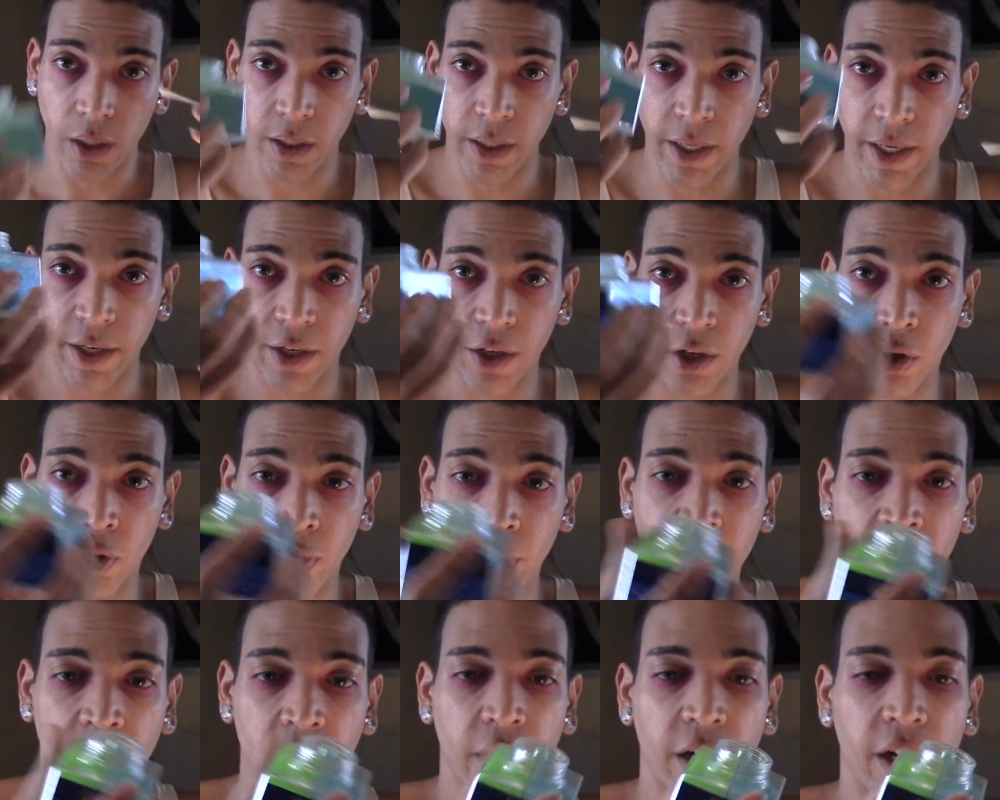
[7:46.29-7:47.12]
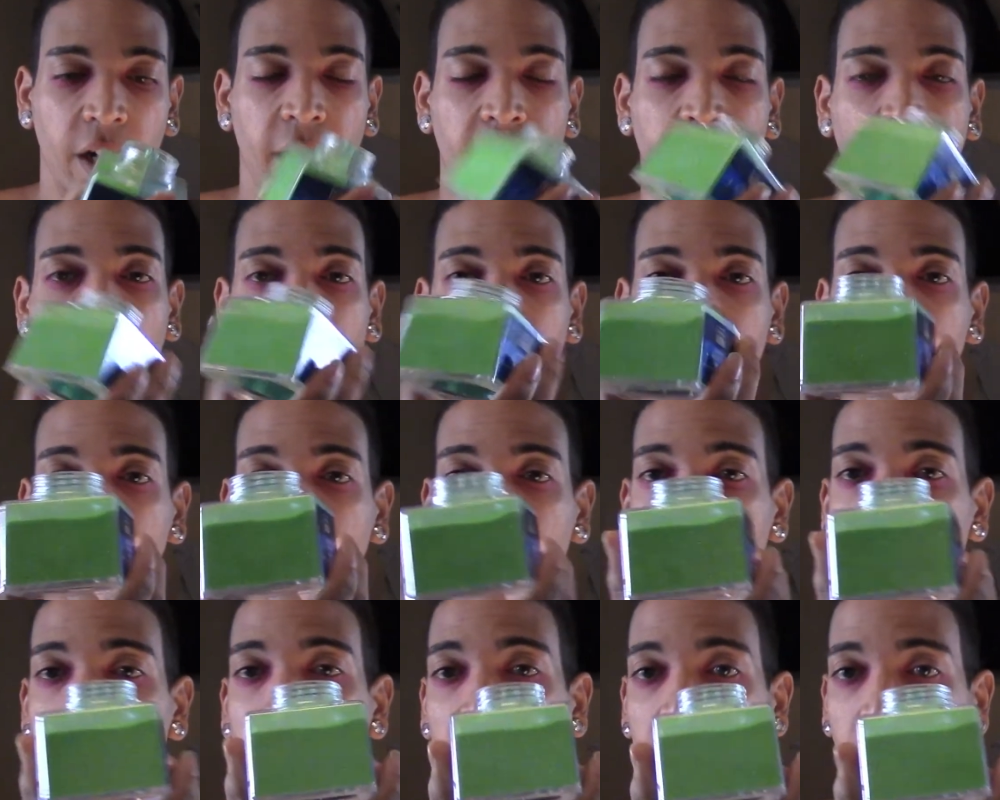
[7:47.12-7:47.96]
take your green glitter. I got this
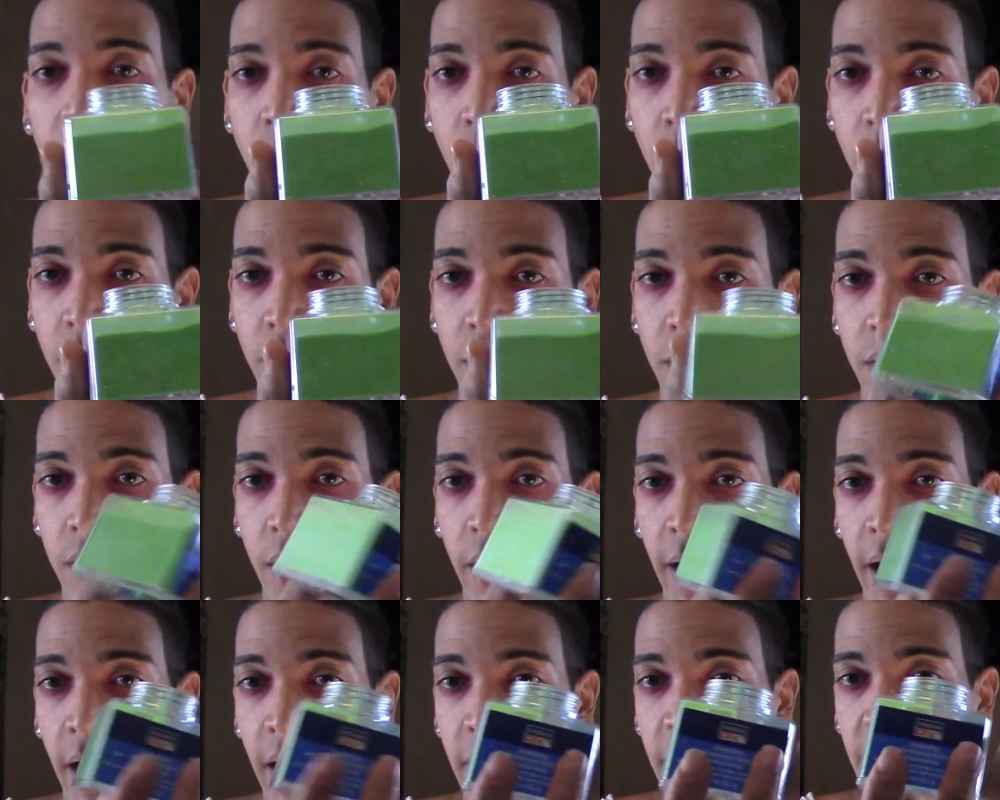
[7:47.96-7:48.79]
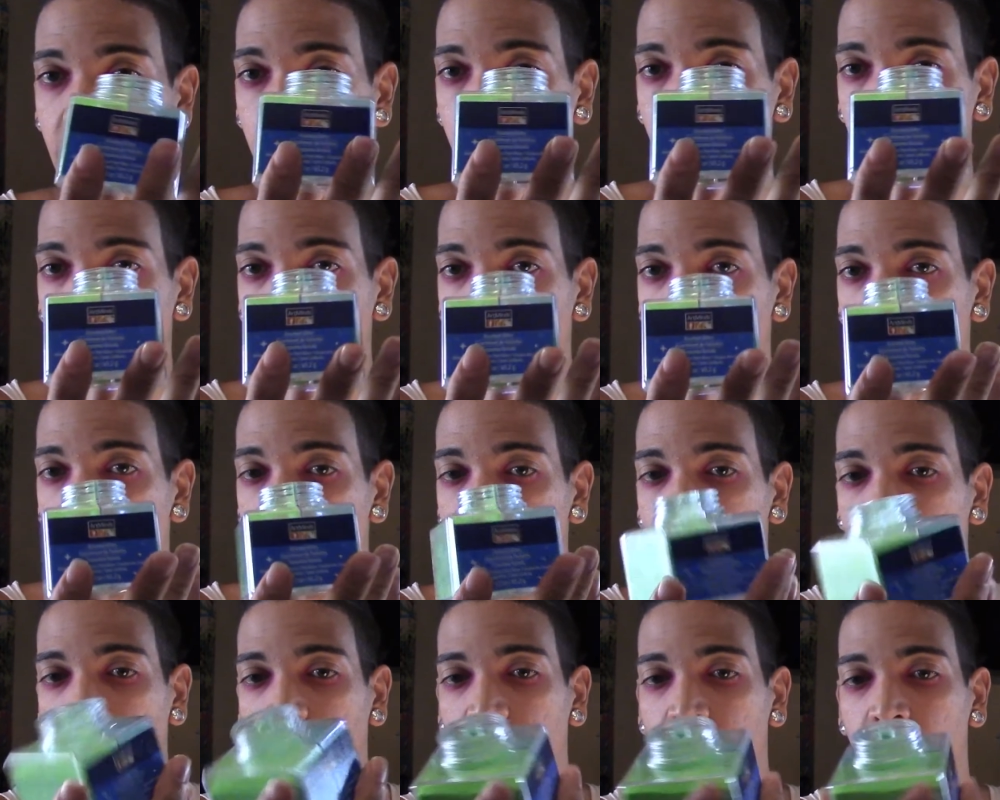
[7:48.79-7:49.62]
from Michaels. I got a double pack because
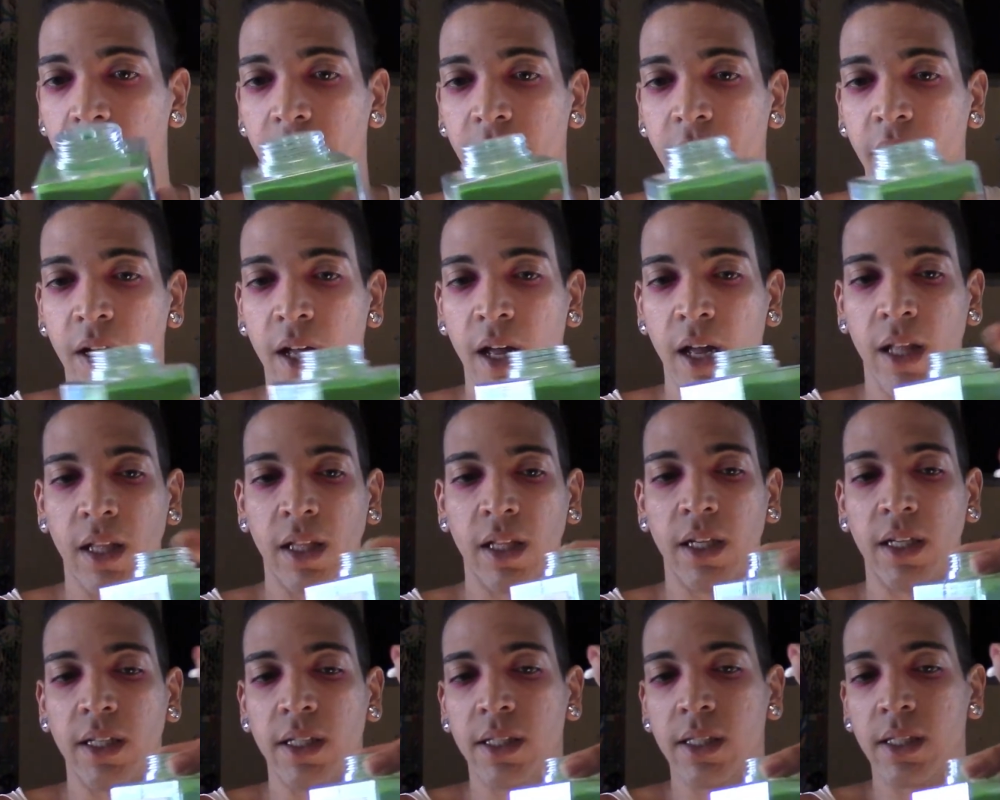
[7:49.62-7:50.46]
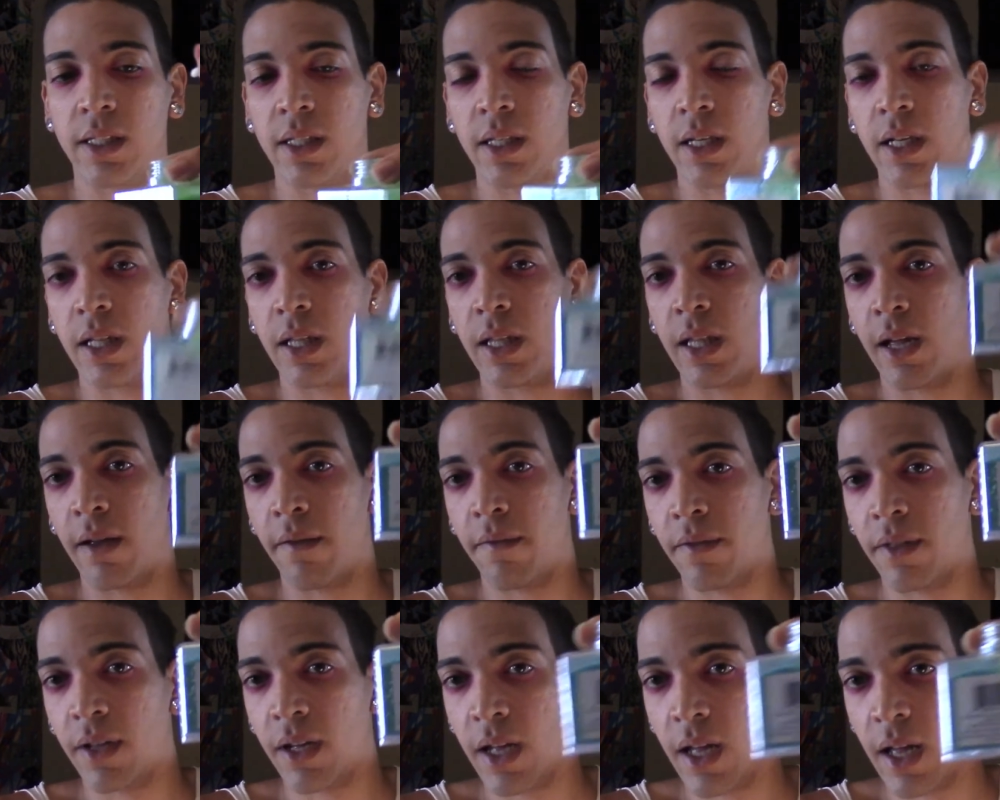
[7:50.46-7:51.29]
I love the colors.
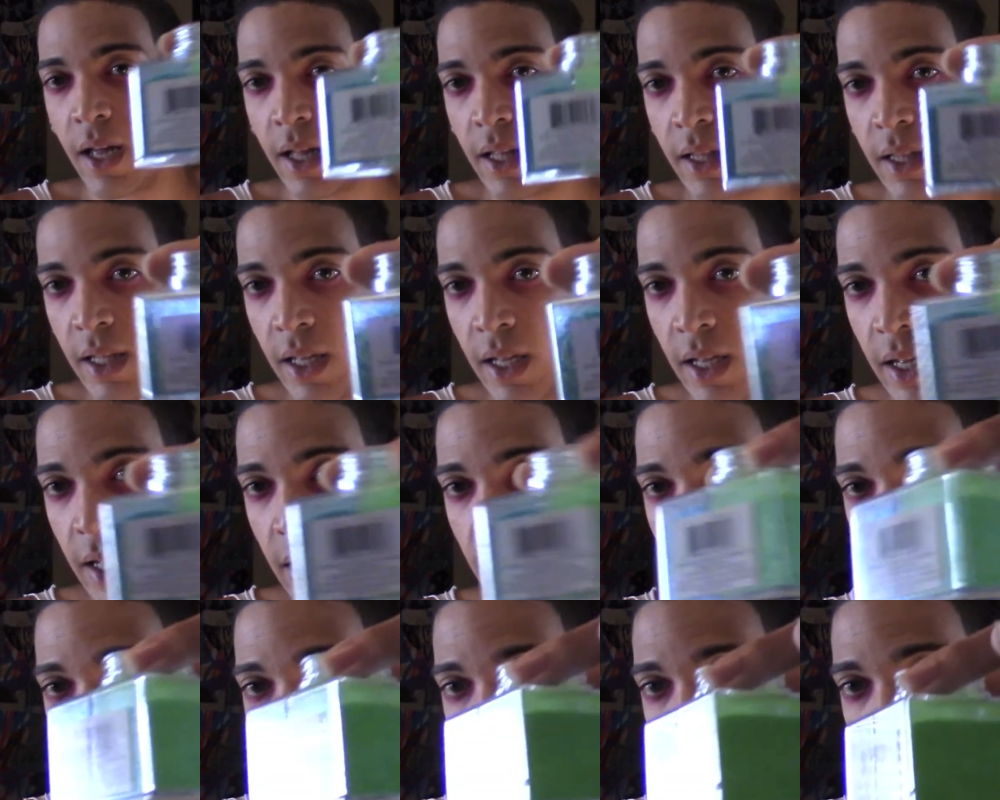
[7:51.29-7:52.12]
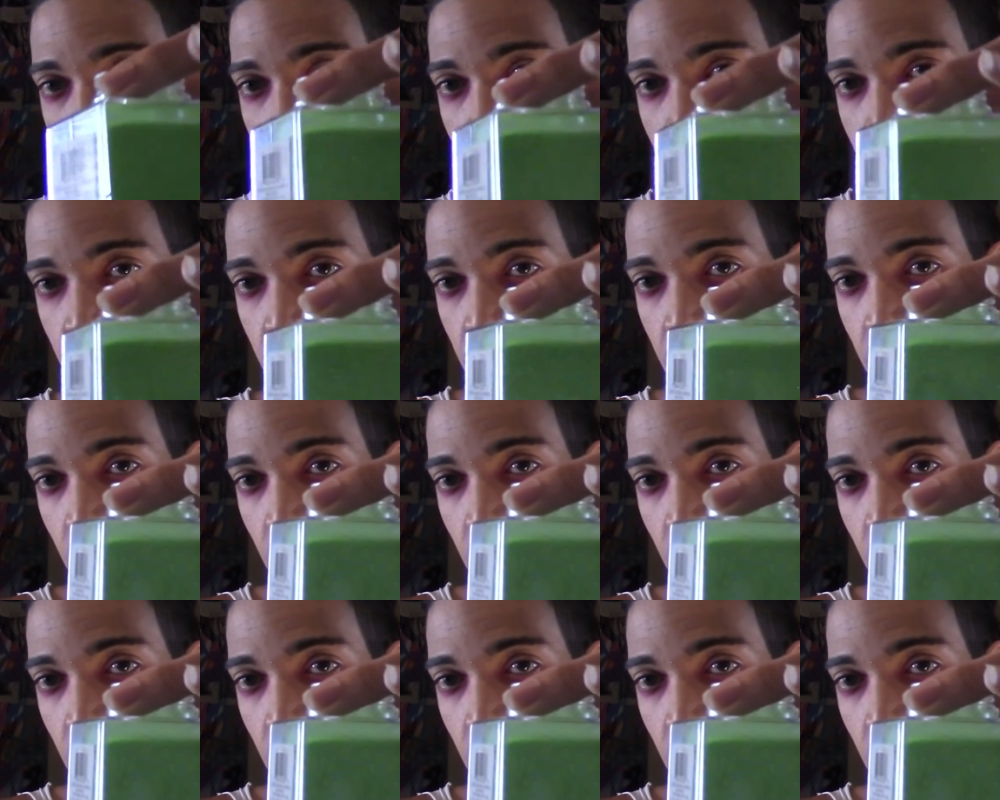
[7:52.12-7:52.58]
Love the colors.